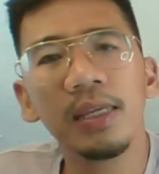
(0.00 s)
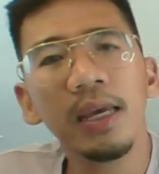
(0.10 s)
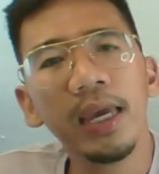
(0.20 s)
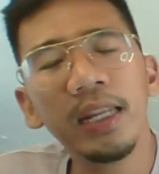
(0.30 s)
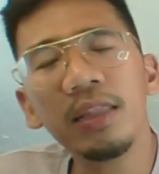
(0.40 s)
and
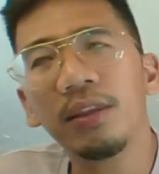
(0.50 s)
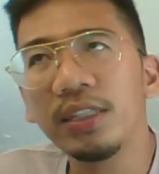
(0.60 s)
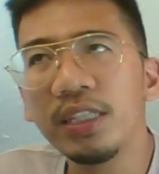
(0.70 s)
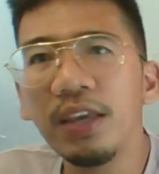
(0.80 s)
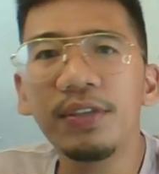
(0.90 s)

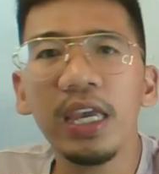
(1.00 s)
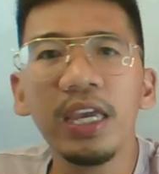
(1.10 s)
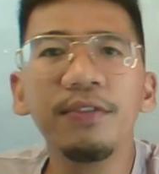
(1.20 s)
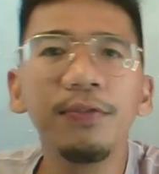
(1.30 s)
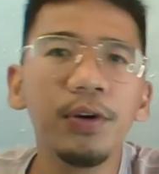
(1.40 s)
it
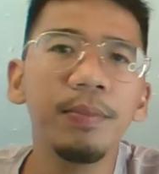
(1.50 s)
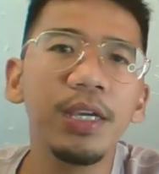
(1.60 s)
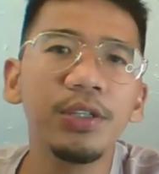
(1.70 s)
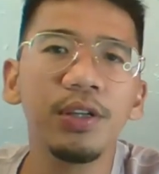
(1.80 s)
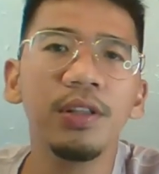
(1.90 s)
receives
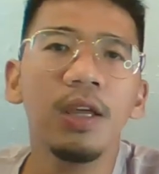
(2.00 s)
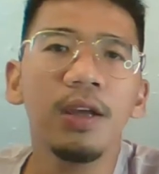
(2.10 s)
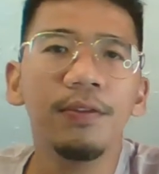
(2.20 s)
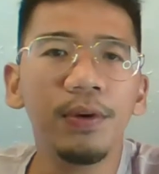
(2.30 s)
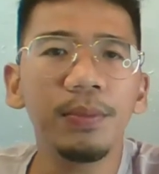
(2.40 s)

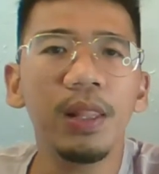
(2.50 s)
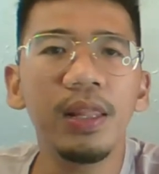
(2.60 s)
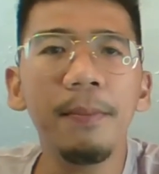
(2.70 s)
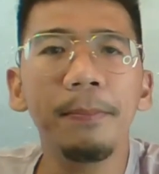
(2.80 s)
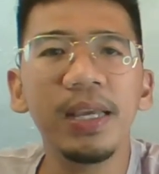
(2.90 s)
information
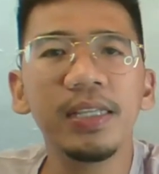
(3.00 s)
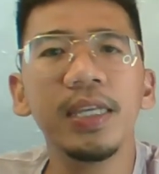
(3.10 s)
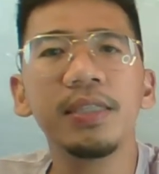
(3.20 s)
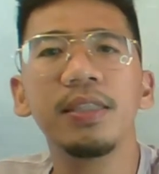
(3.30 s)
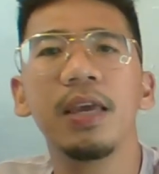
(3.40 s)
from the
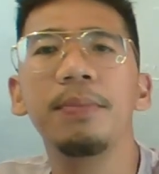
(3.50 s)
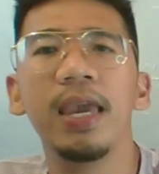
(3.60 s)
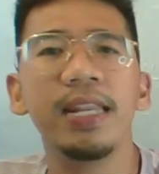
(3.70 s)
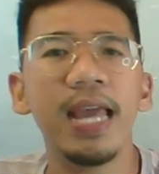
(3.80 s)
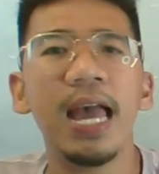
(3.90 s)
limbic
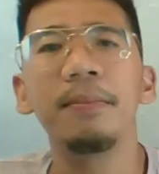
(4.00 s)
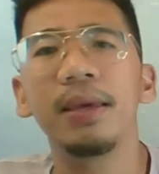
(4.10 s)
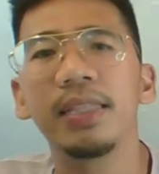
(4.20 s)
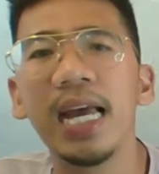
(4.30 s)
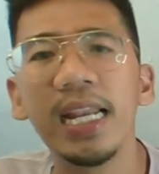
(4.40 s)
system
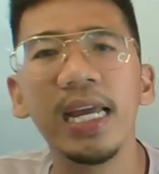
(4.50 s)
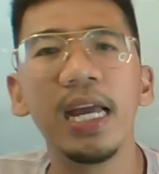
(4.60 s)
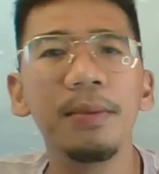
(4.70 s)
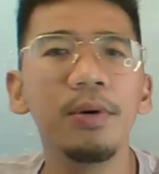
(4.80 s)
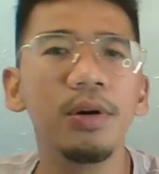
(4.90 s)
and
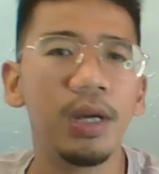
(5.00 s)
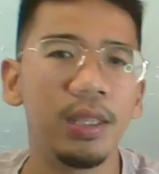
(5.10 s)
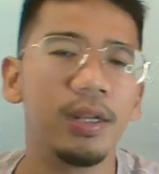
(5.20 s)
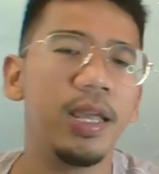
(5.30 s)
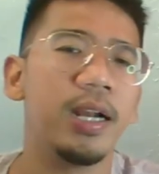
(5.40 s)
amygdala,
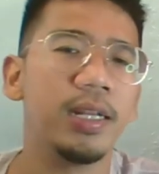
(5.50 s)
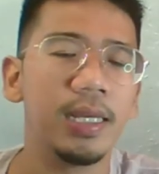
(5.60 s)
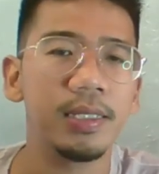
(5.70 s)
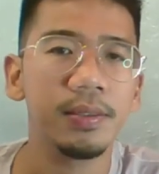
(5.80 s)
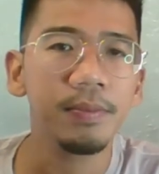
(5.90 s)
among
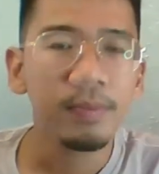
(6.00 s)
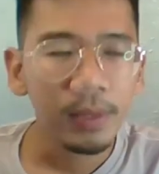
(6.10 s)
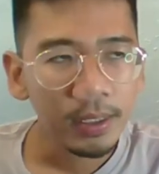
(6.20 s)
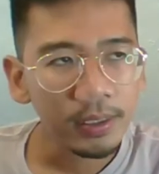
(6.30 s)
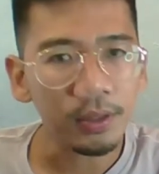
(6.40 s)
other
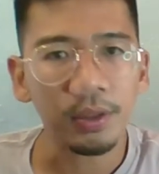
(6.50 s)
areas.